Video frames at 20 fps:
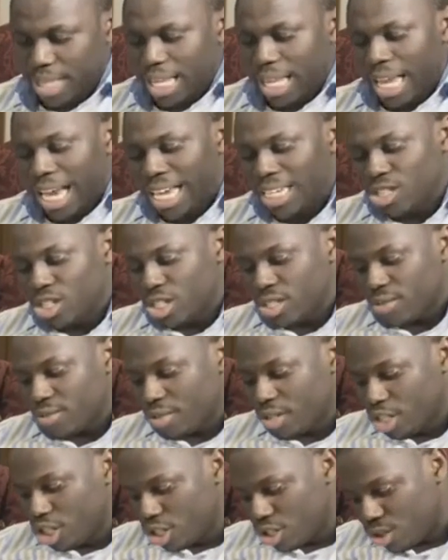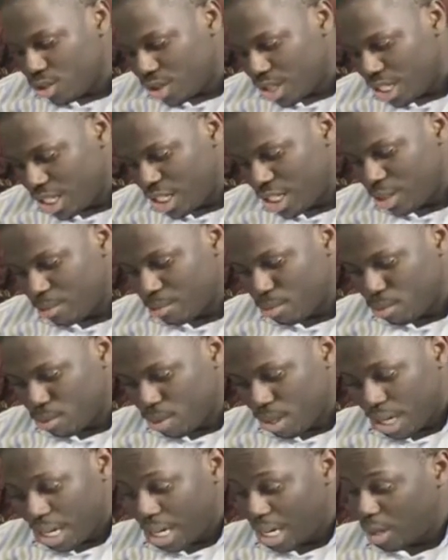I just finished reading the
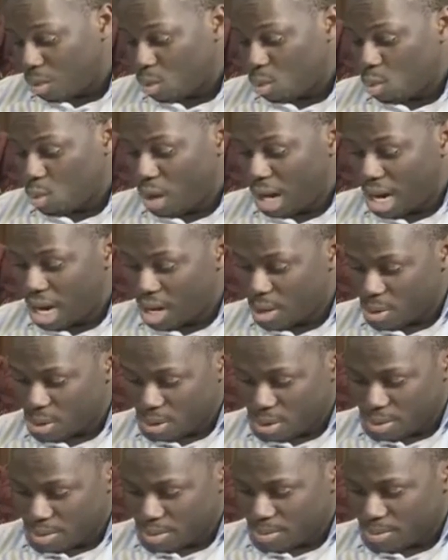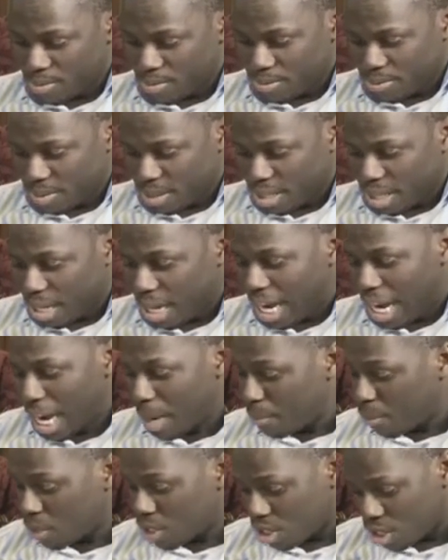book and wow,
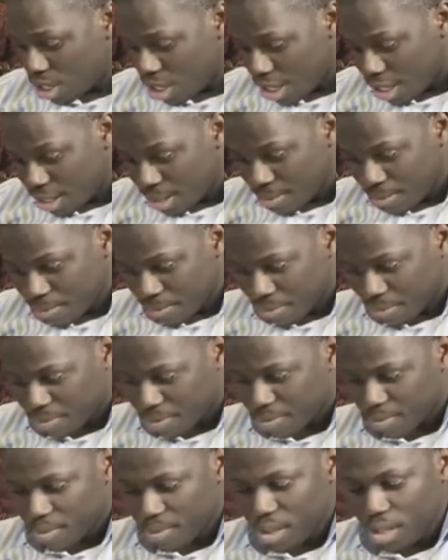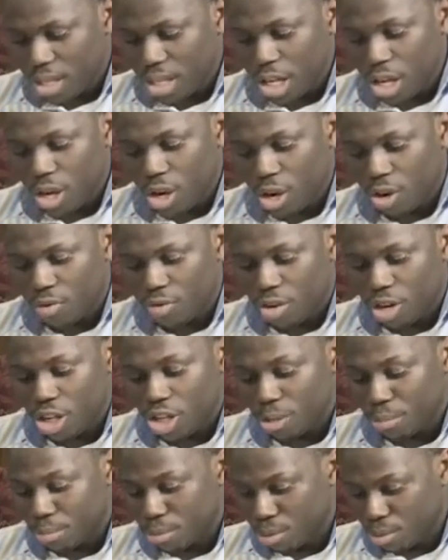I must say, of all
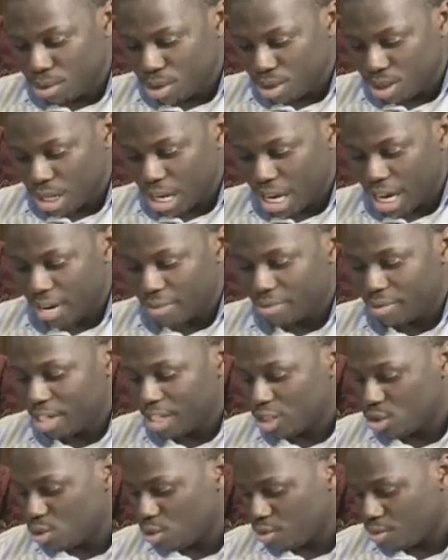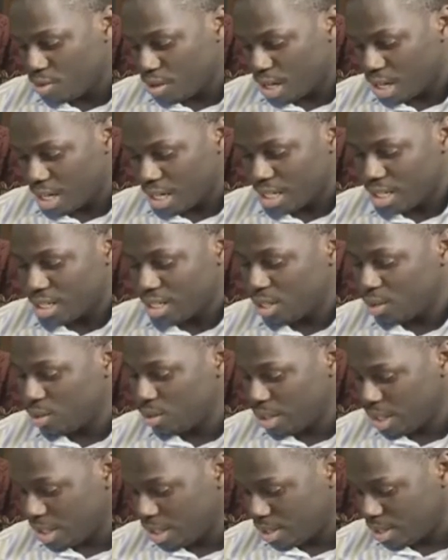your books I have read so far till
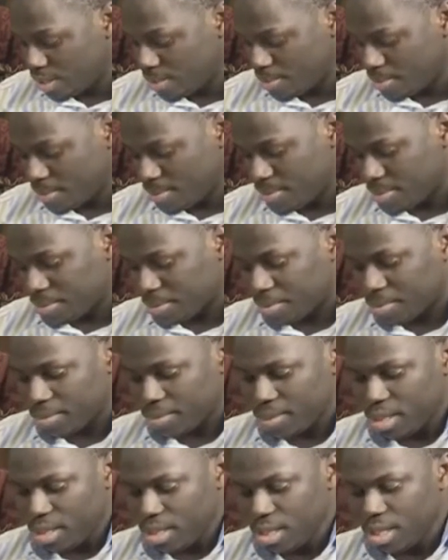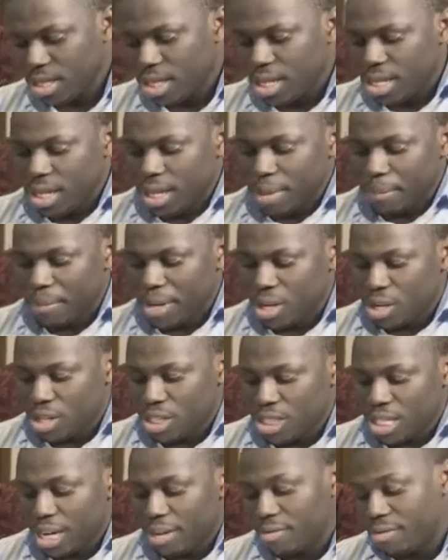date,
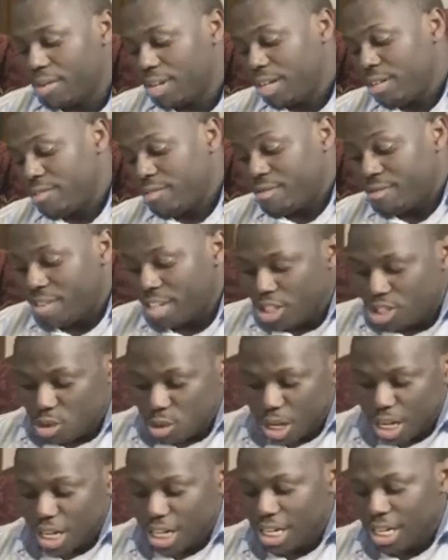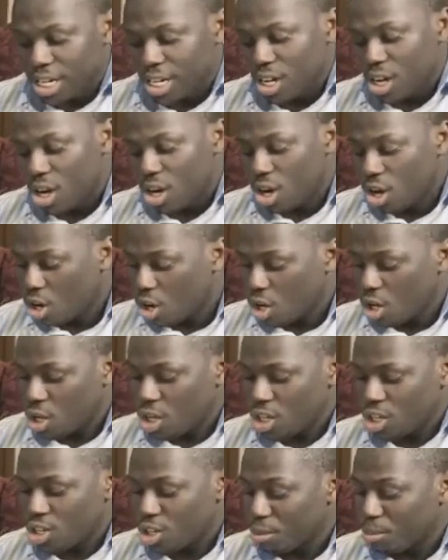because I've read virtually
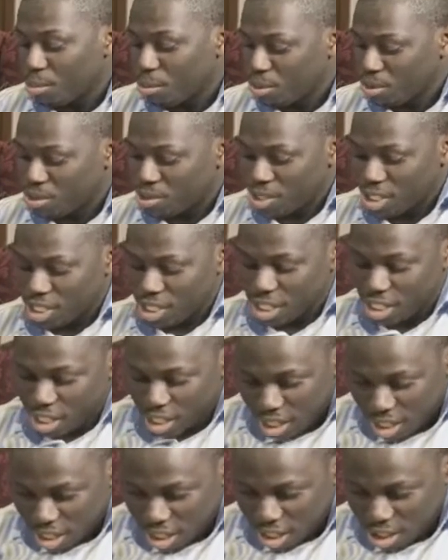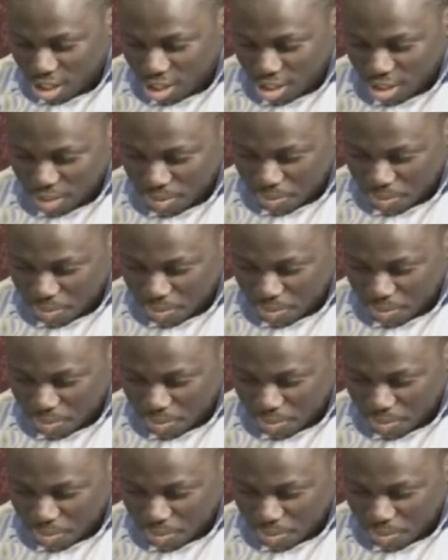all your books written in English.